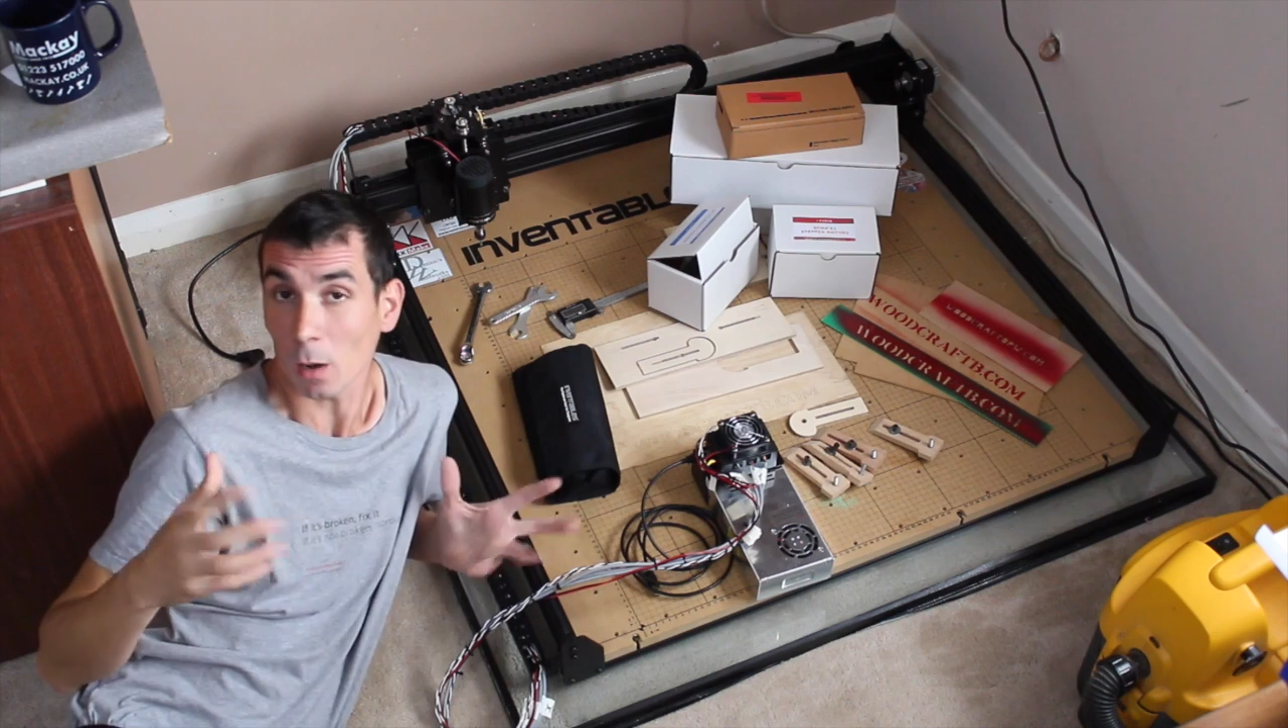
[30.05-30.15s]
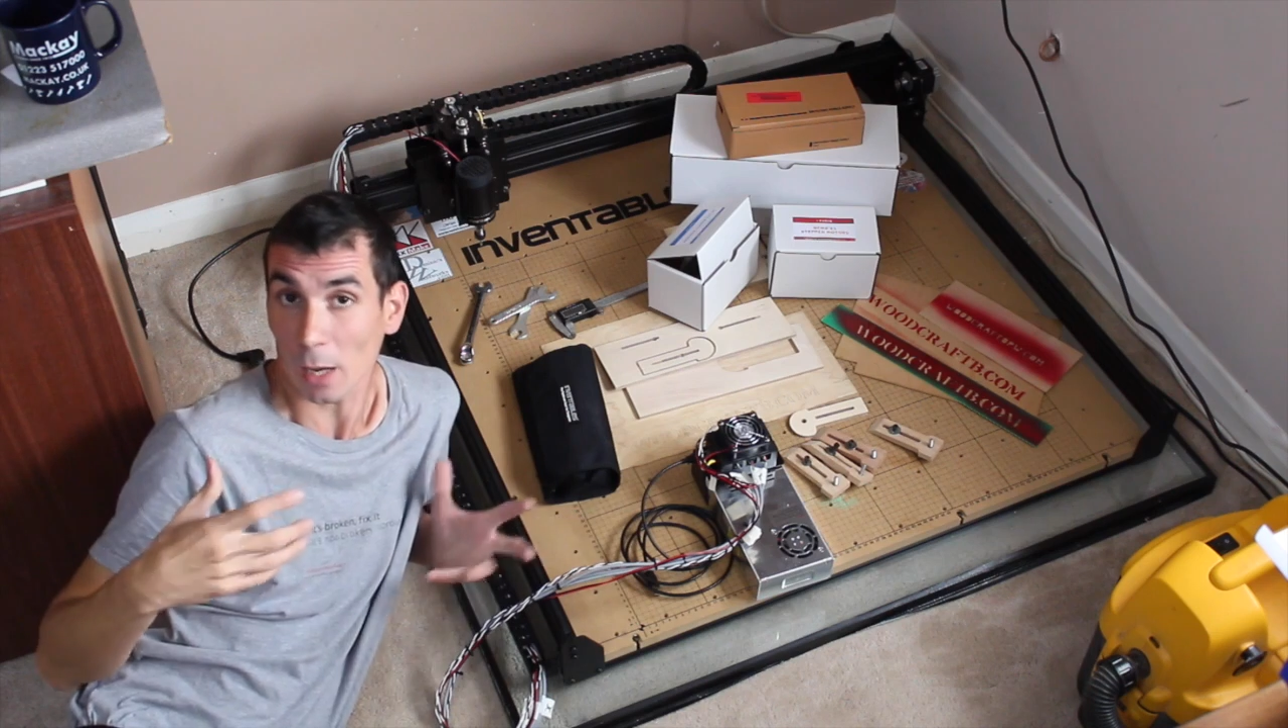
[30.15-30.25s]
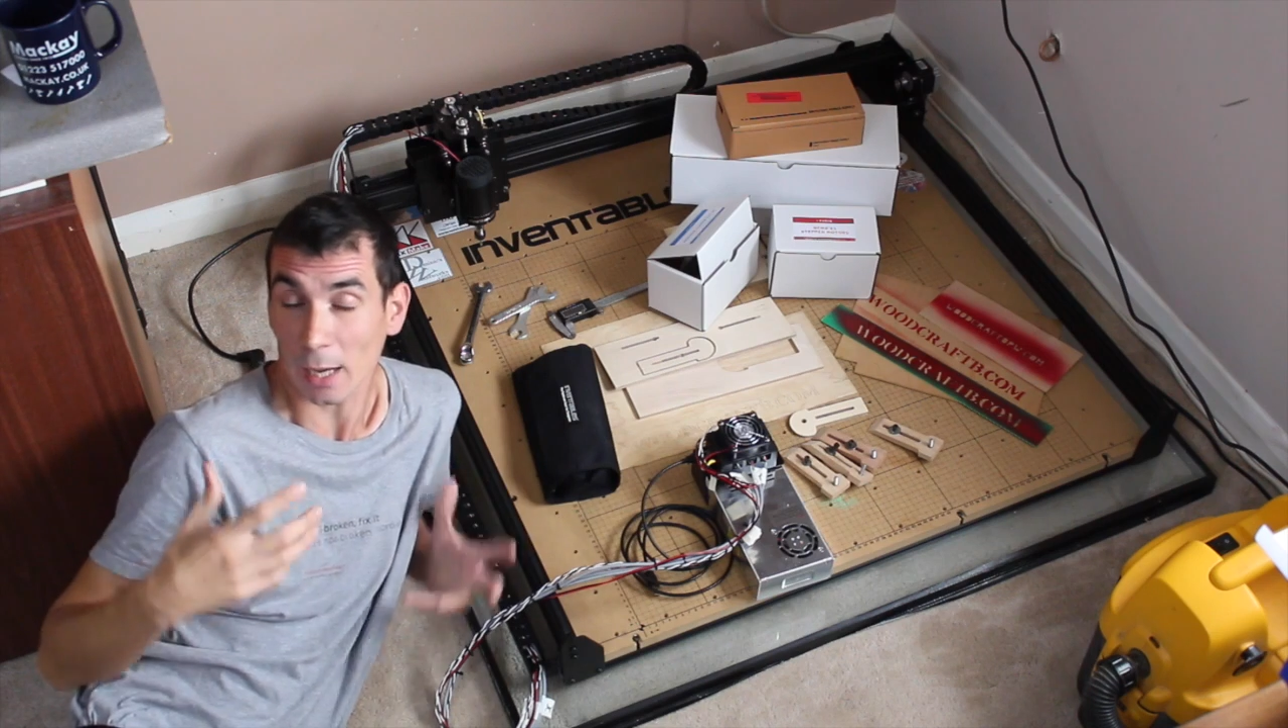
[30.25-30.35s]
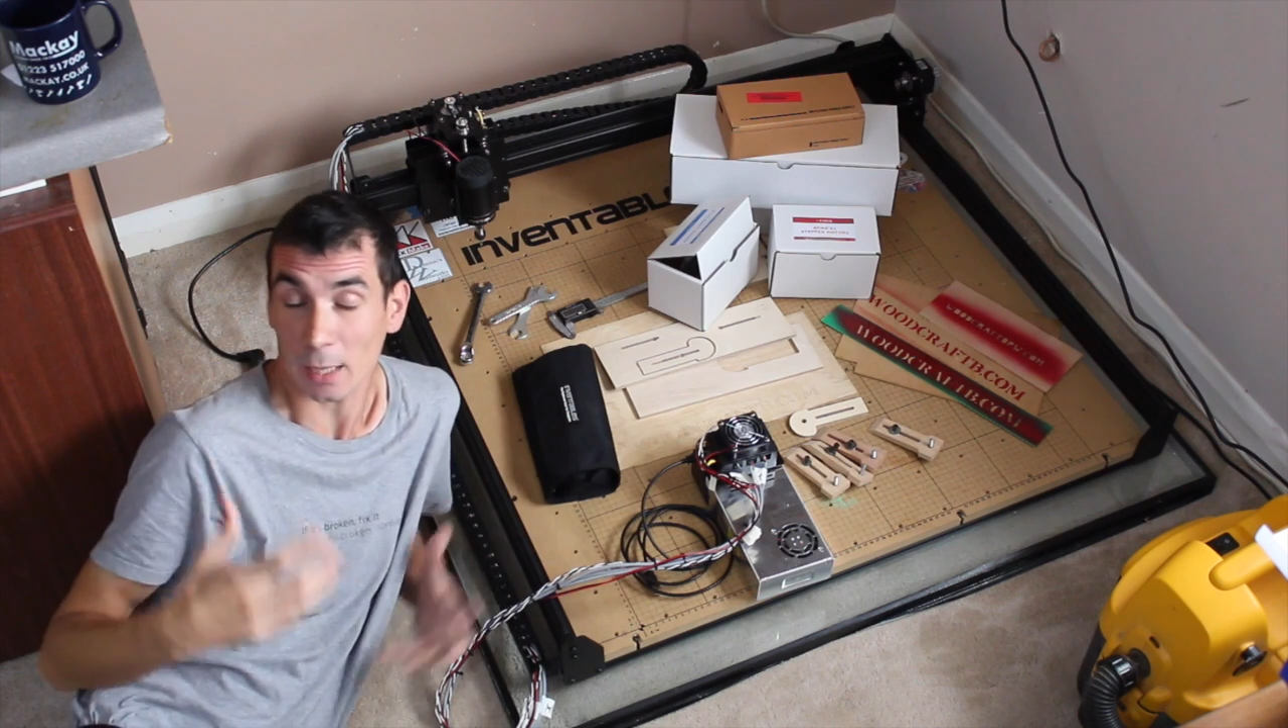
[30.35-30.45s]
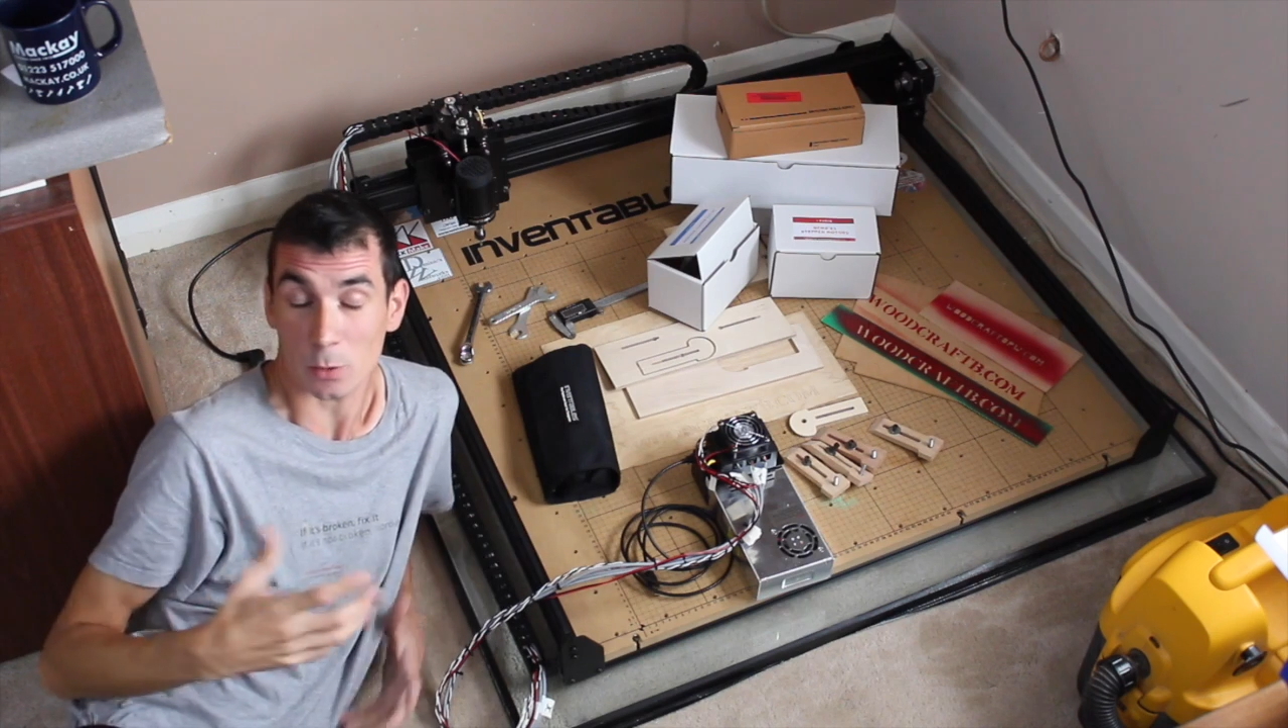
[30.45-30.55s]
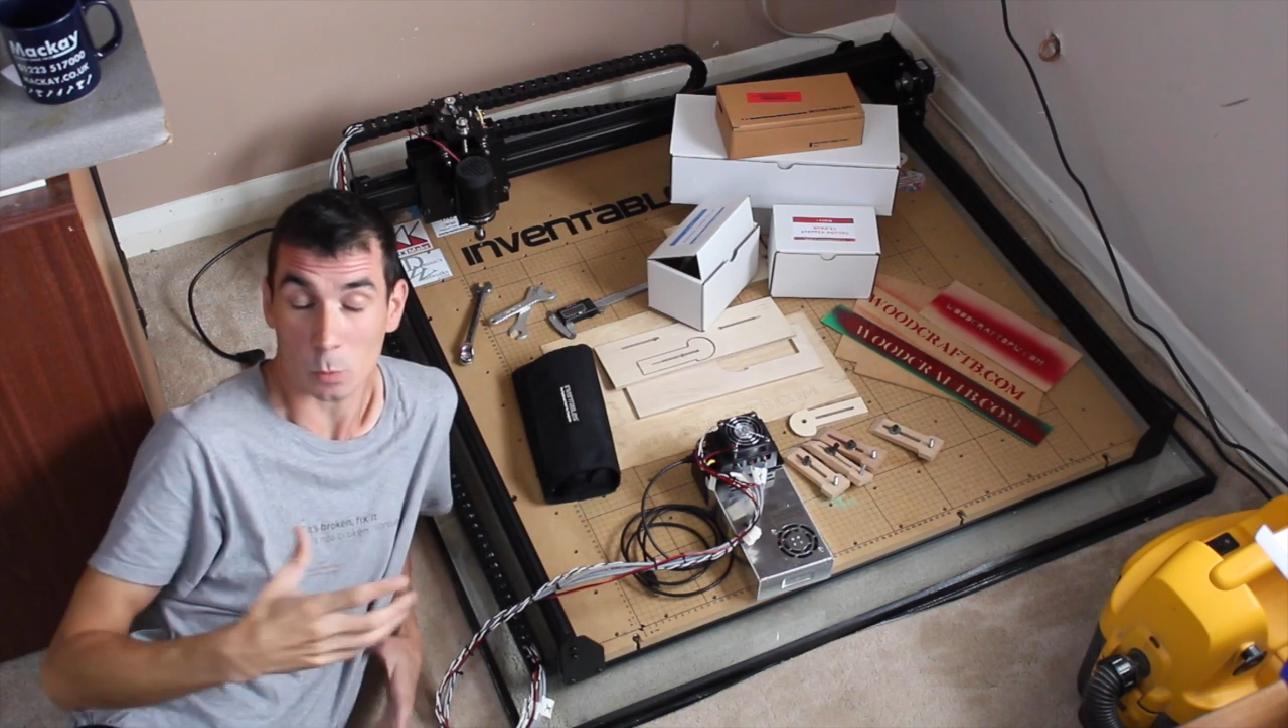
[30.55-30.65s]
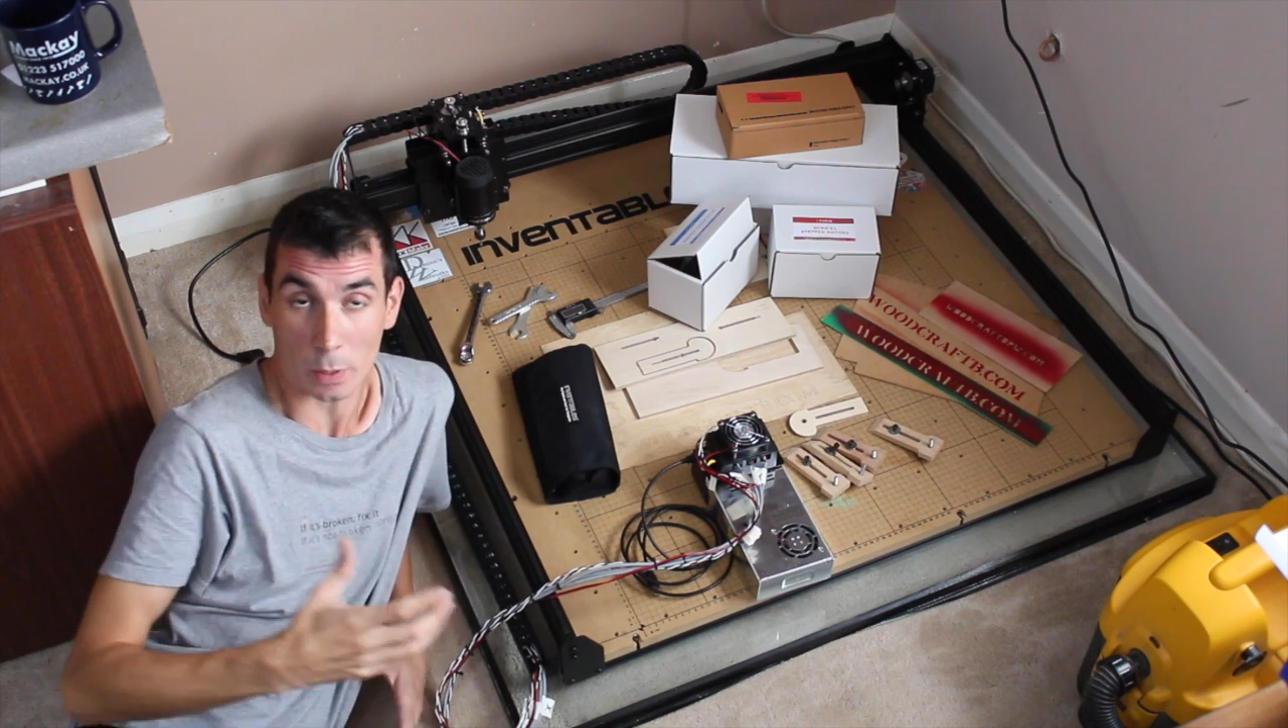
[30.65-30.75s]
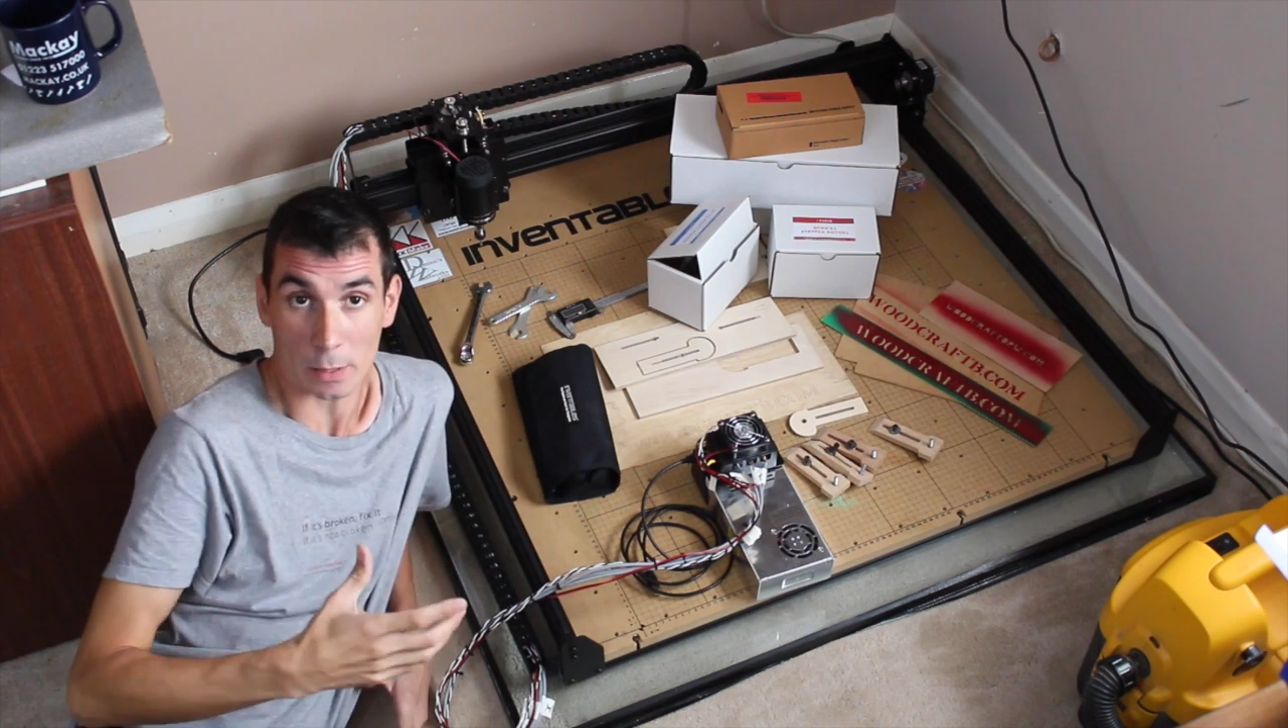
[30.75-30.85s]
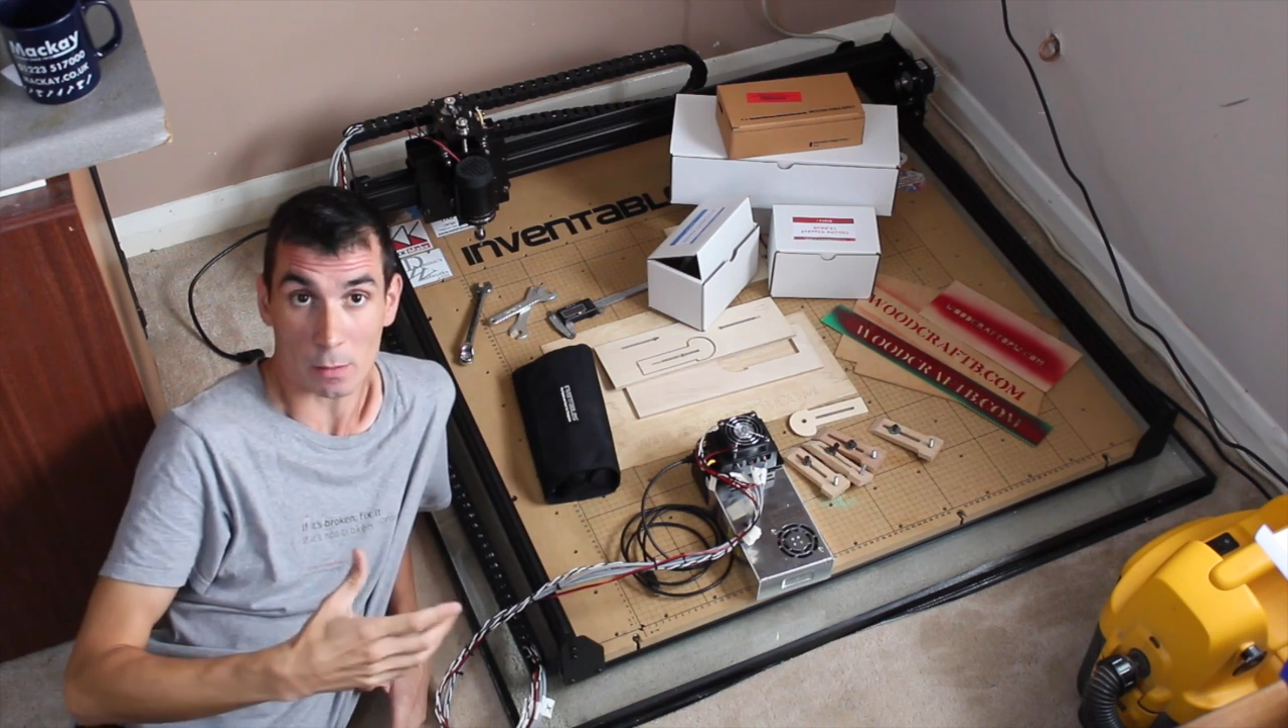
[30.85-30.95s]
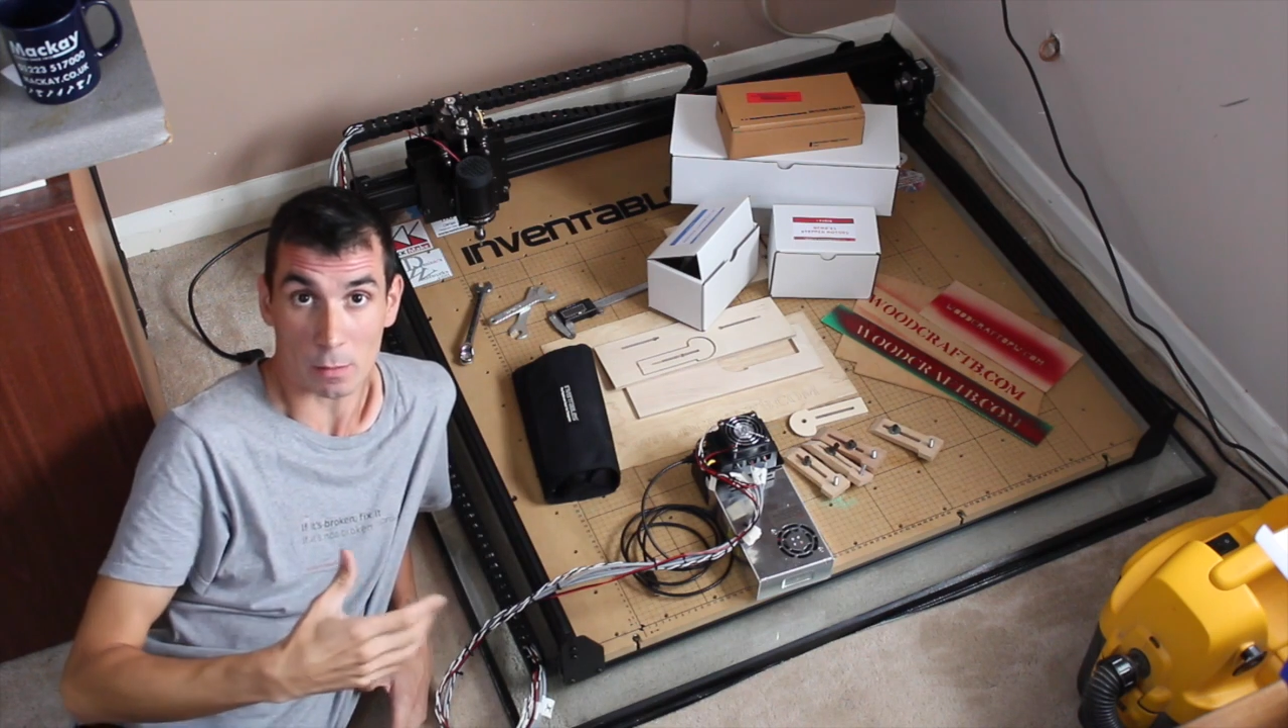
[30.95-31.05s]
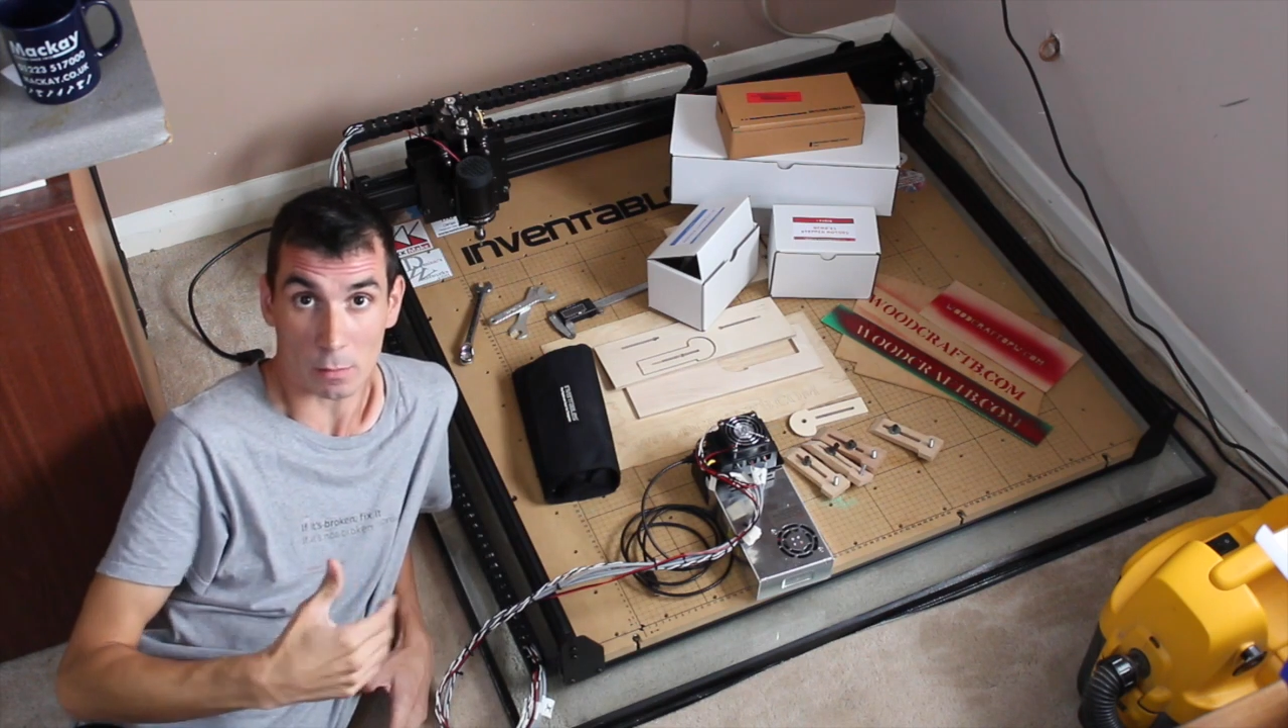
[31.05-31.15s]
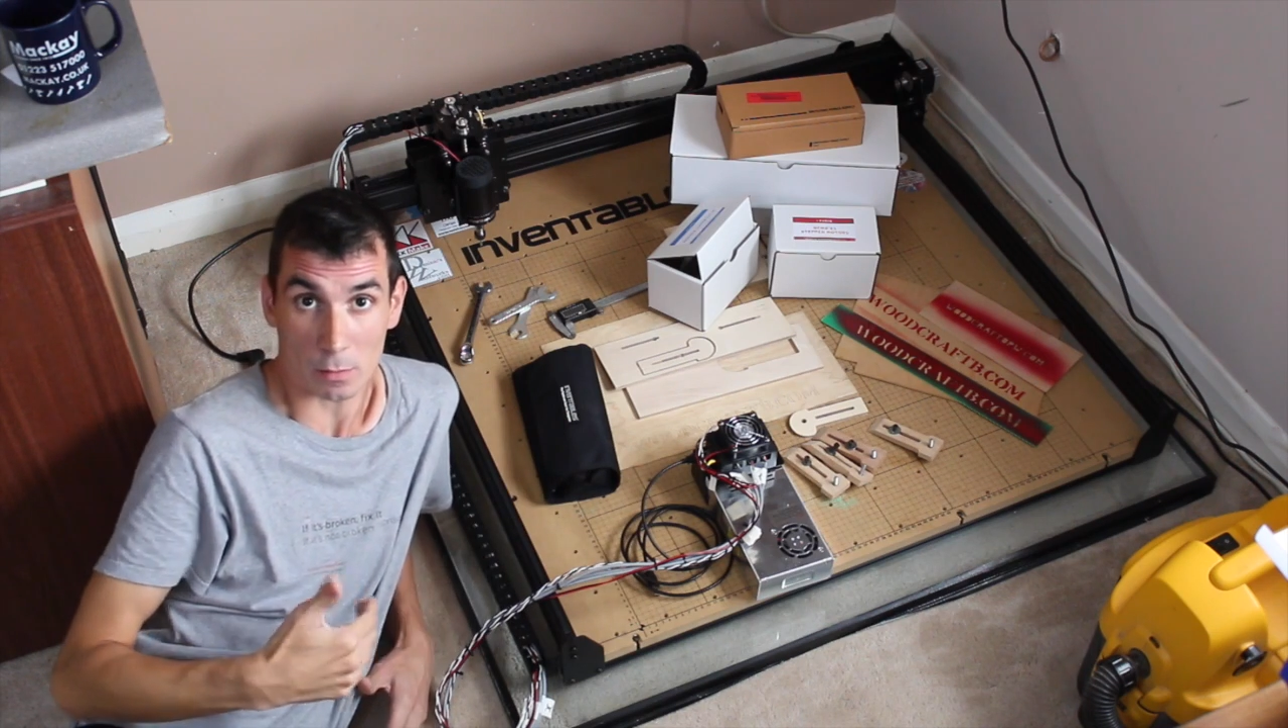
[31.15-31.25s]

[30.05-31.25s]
I had with